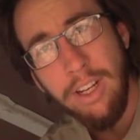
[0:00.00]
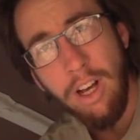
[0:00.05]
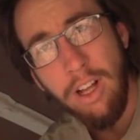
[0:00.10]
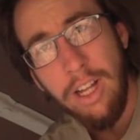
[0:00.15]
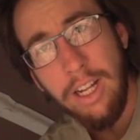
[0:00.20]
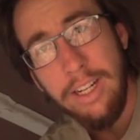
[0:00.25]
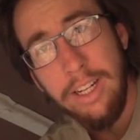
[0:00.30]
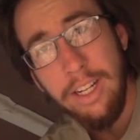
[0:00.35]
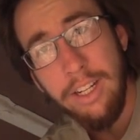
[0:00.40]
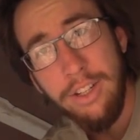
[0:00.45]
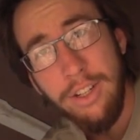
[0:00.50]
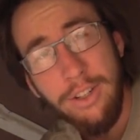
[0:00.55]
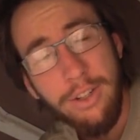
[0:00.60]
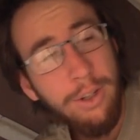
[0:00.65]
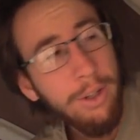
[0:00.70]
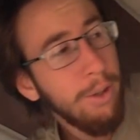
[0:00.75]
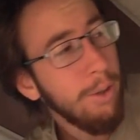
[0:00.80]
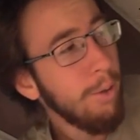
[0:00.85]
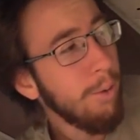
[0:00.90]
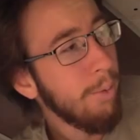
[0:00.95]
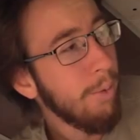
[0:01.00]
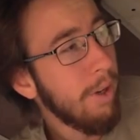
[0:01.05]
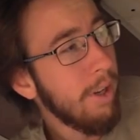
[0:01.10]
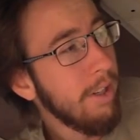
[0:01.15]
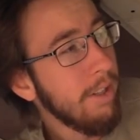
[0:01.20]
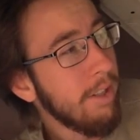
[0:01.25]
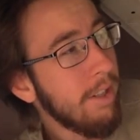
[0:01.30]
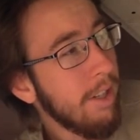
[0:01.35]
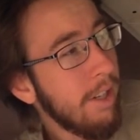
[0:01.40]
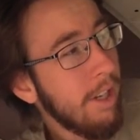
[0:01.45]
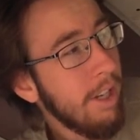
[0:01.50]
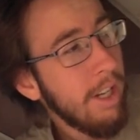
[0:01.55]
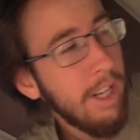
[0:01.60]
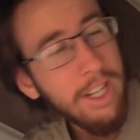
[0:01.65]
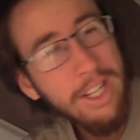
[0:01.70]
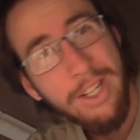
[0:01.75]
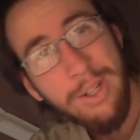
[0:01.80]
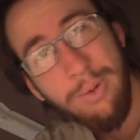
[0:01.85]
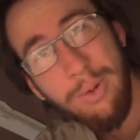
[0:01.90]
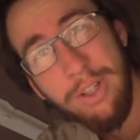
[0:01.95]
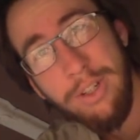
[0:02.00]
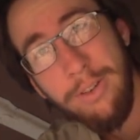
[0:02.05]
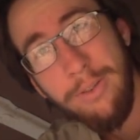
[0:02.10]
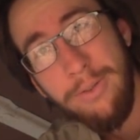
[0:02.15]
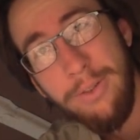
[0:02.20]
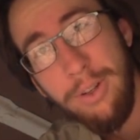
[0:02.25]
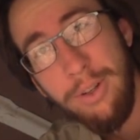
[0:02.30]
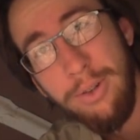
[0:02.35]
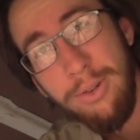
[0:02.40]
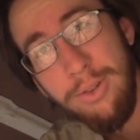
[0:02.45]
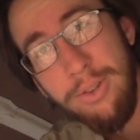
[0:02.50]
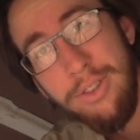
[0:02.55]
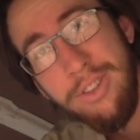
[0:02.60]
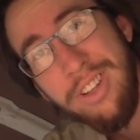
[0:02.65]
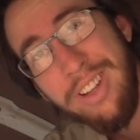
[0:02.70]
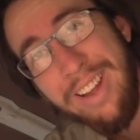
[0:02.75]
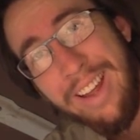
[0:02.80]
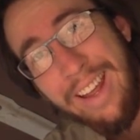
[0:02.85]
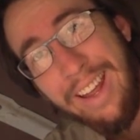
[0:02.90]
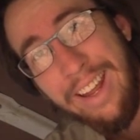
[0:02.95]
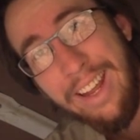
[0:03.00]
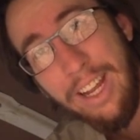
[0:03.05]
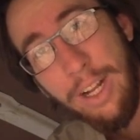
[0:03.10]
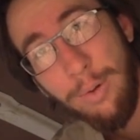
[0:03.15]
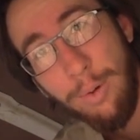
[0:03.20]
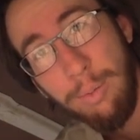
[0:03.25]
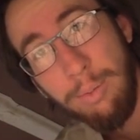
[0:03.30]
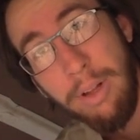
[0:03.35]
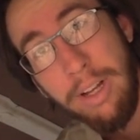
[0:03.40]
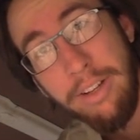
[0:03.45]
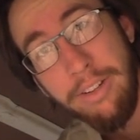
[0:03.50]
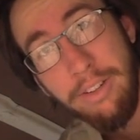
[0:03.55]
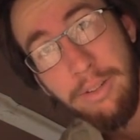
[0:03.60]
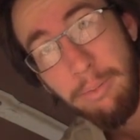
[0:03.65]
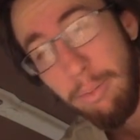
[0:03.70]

all I needed to do was switch a fuse and replace the